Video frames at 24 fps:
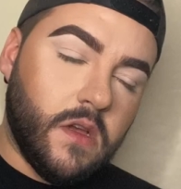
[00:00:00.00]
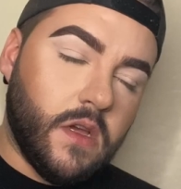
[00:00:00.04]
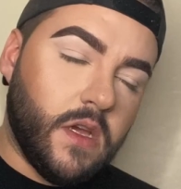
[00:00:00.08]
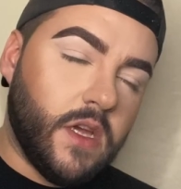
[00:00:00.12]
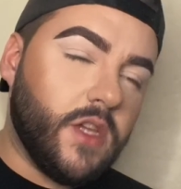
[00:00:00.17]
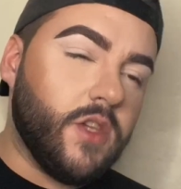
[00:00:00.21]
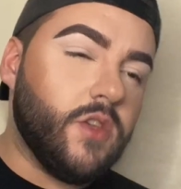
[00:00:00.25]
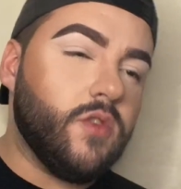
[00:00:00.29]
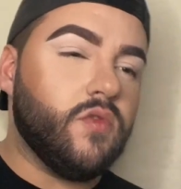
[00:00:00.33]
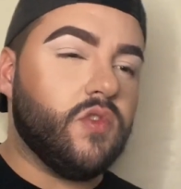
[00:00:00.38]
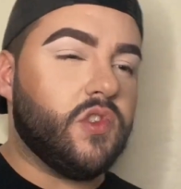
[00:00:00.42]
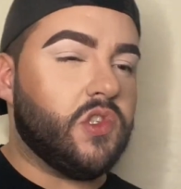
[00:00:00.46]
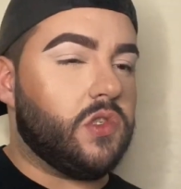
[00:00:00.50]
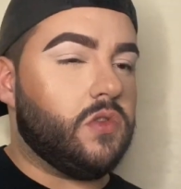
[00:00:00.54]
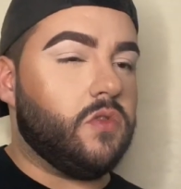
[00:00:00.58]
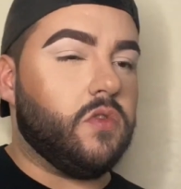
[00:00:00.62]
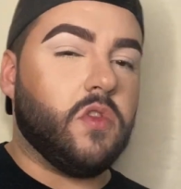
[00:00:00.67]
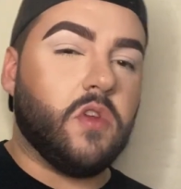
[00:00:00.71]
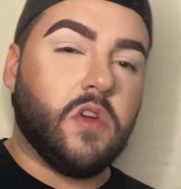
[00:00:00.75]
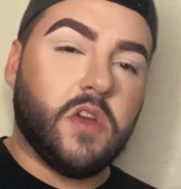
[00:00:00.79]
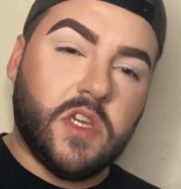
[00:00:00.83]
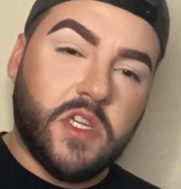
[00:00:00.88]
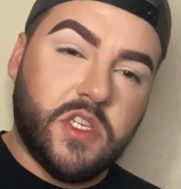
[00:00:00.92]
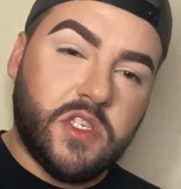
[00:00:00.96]
and you just
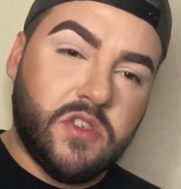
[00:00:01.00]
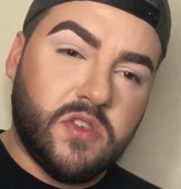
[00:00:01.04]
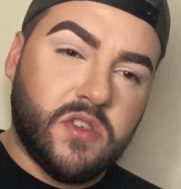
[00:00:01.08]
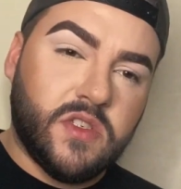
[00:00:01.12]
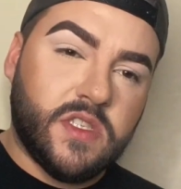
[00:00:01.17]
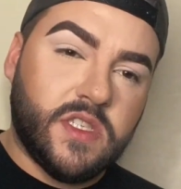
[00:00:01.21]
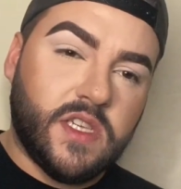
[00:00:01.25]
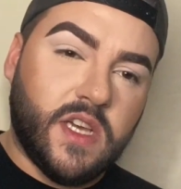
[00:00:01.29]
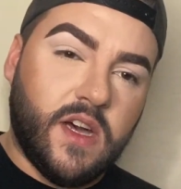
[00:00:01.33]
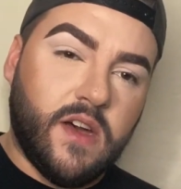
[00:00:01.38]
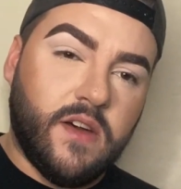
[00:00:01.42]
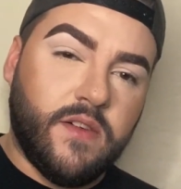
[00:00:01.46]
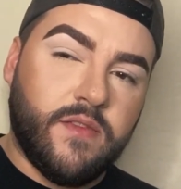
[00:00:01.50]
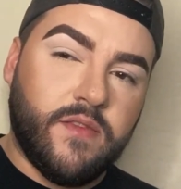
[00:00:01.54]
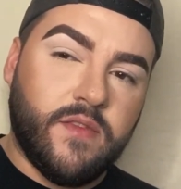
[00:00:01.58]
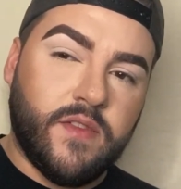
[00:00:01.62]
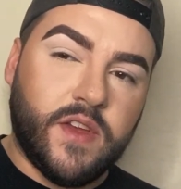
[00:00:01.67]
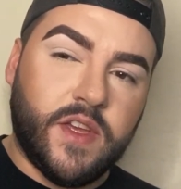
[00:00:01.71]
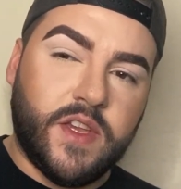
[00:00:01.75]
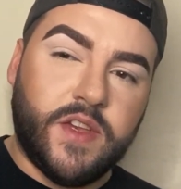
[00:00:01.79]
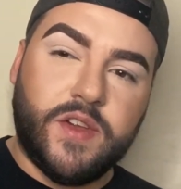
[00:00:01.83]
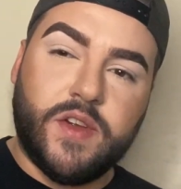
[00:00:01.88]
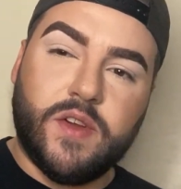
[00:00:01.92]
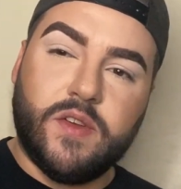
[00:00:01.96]
look at yourself
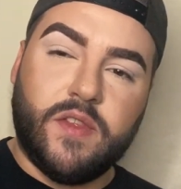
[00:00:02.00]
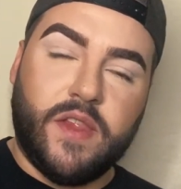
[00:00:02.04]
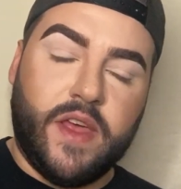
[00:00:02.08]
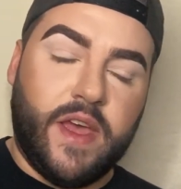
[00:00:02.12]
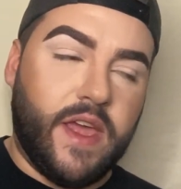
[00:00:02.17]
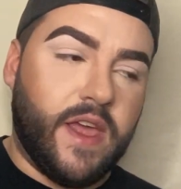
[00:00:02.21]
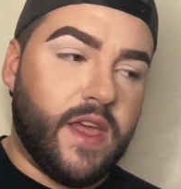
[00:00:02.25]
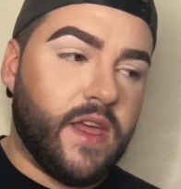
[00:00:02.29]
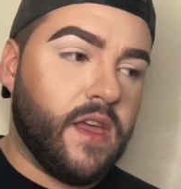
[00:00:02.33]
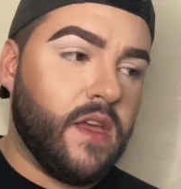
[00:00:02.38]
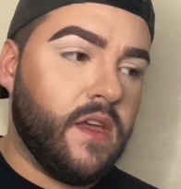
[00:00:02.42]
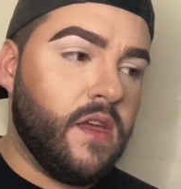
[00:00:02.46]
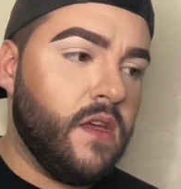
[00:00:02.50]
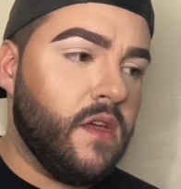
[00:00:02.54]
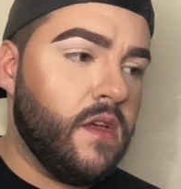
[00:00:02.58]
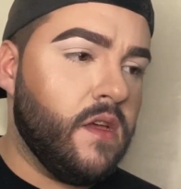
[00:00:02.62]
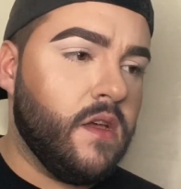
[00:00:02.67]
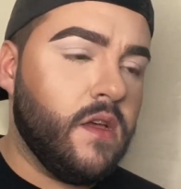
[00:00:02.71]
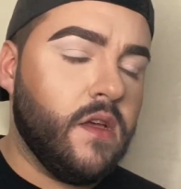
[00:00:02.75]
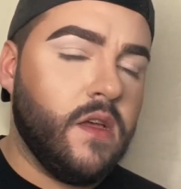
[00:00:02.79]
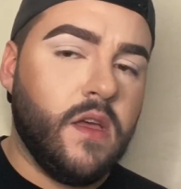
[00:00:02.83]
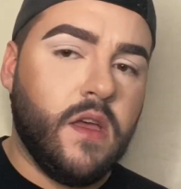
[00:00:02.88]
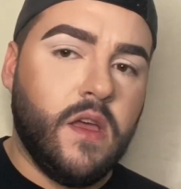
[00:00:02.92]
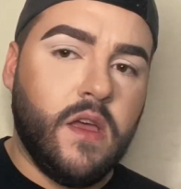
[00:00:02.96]
and you're like,
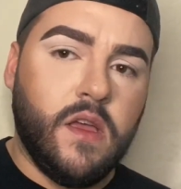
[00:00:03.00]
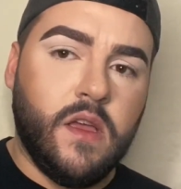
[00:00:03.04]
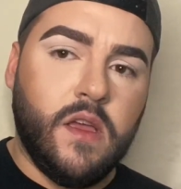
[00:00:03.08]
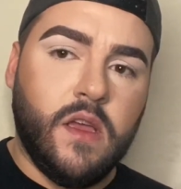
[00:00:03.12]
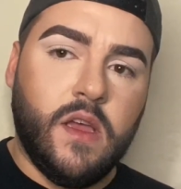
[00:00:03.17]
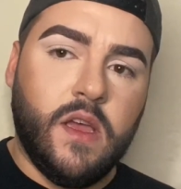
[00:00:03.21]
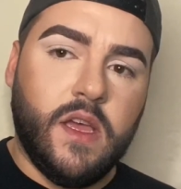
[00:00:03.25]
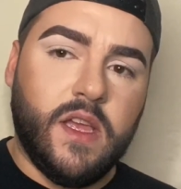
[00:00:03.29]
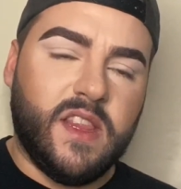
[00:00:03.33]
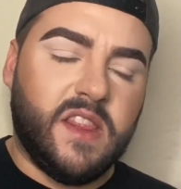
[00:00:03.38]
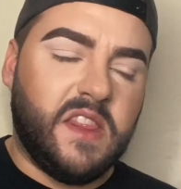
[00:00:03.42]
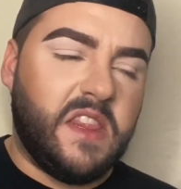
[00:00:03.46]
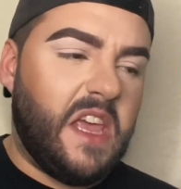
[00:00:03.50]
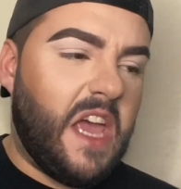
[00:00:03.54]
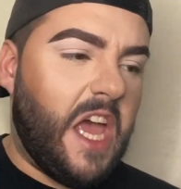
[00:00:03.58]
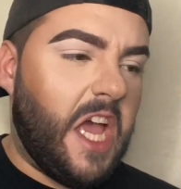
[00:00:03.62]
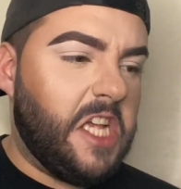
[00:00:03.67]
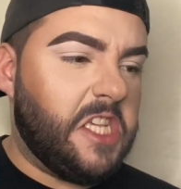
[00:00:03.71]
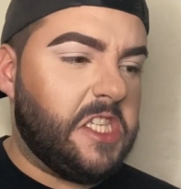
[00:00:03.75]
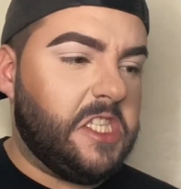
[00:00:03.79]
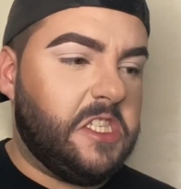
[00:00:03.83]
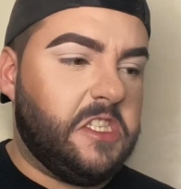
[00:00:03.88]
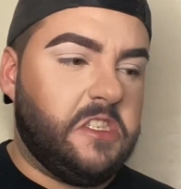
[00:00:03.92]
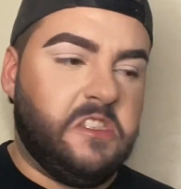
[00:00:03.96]

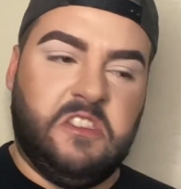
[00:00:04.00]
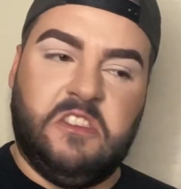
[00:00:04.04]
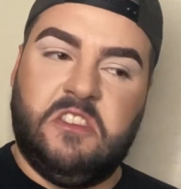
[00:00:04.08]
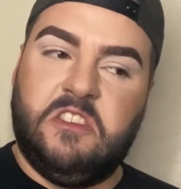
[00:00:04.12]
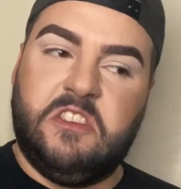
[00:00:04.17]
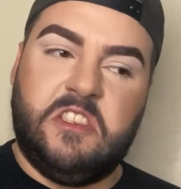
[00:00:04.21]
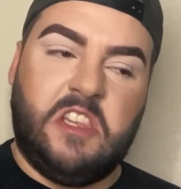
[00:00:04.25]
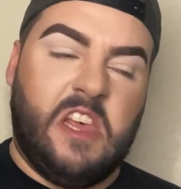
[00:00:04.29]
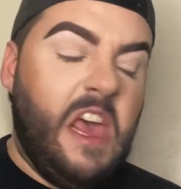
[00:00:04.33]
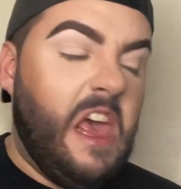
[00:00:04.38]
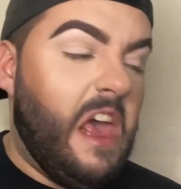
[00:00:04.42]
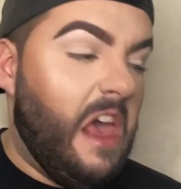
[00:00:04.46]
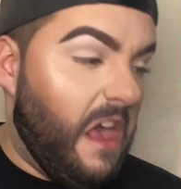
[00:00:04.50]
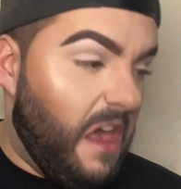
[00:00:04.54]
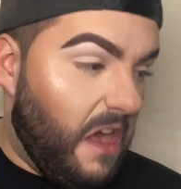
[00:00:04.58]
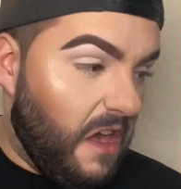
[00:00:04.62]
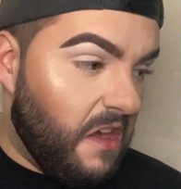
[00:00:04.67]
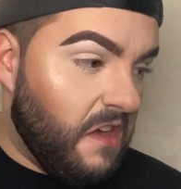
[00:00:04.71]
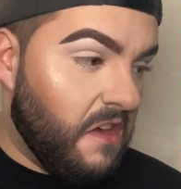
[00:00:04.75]
that's it.